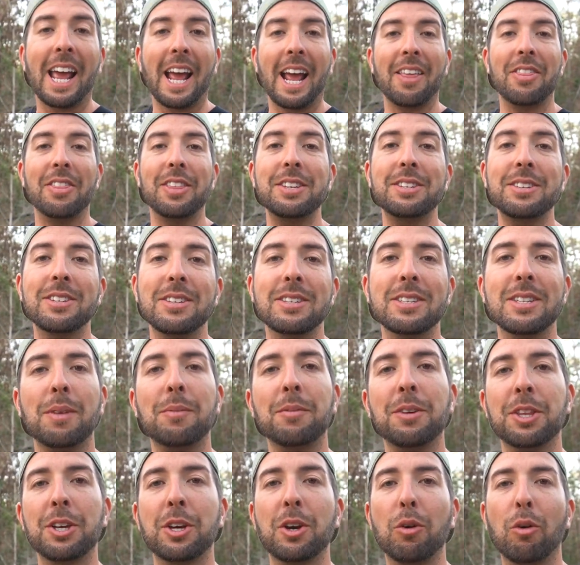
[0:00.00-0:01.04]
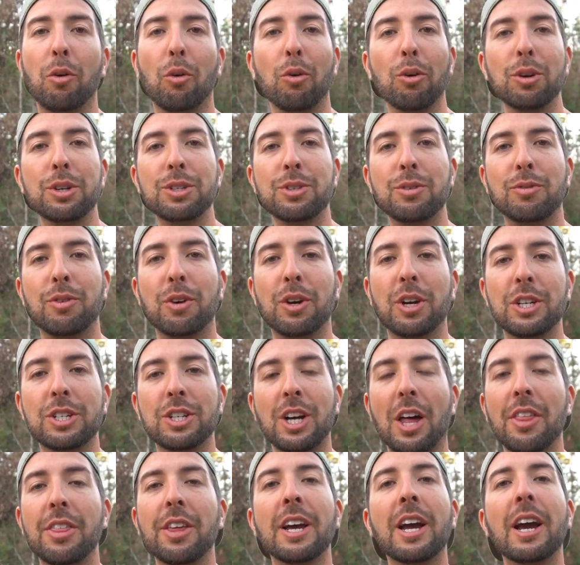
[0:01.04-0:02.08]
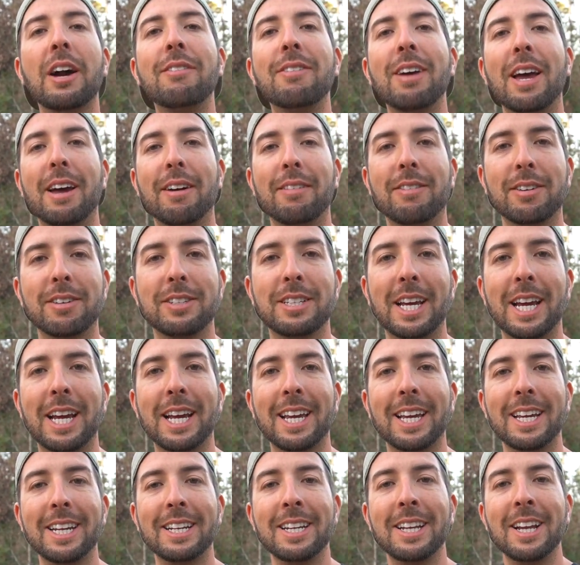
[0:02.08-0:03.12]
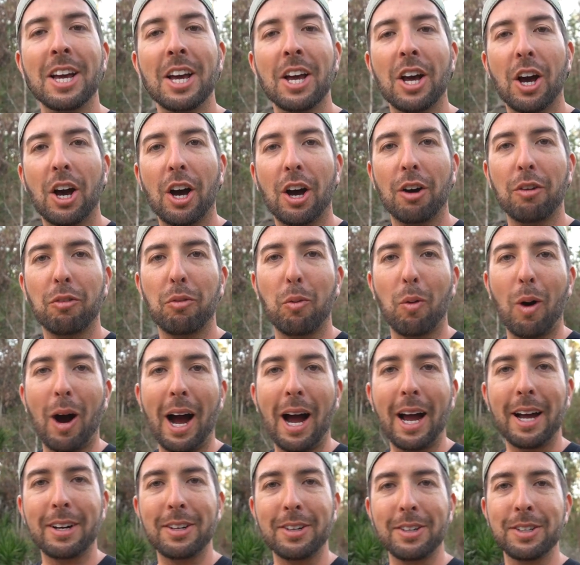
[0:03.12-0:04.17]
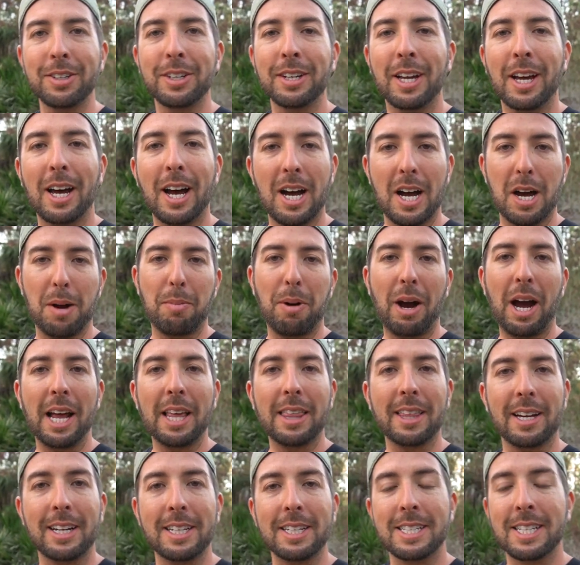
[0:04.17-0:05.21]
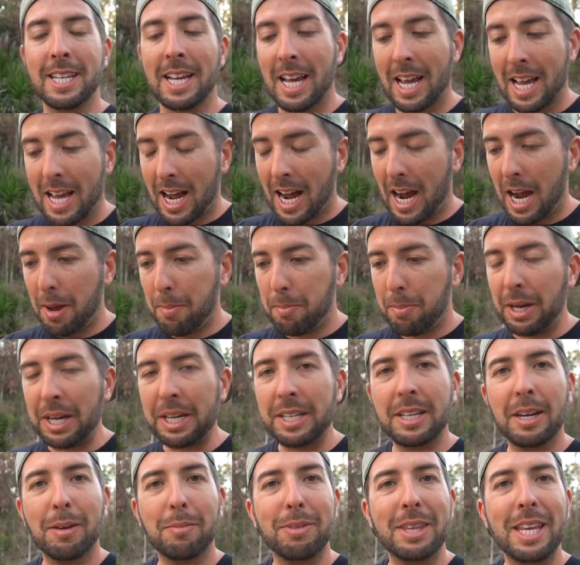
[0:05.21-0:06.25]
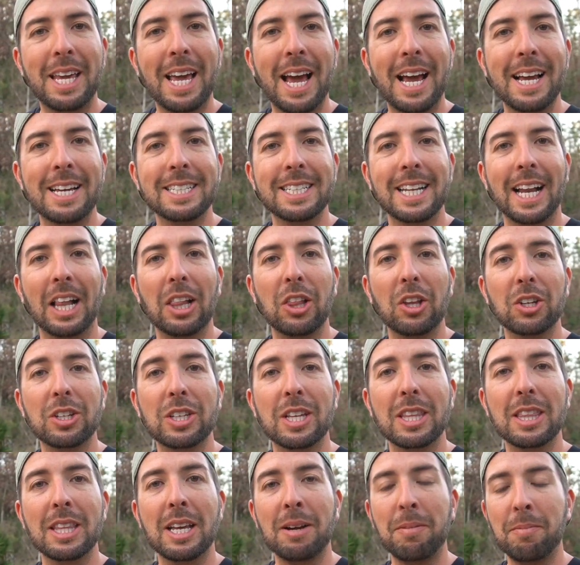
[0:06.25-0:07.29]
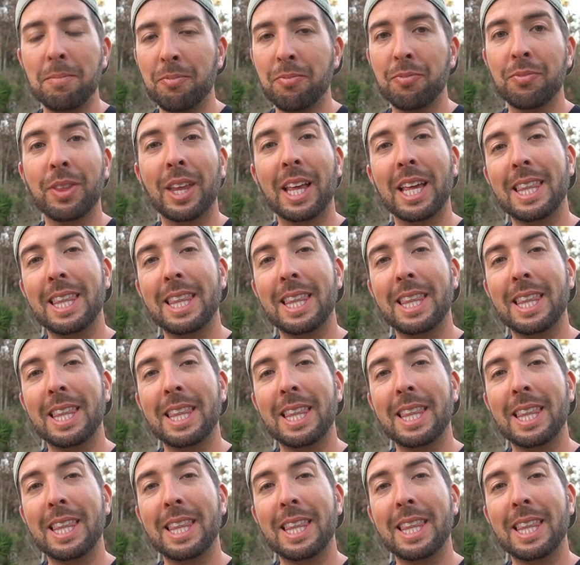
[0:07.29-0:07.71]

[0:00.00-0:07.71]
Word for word: And this is some of the coolest footage I think I've ever taken of wild pythons. I picked up the eggs and I looked at them.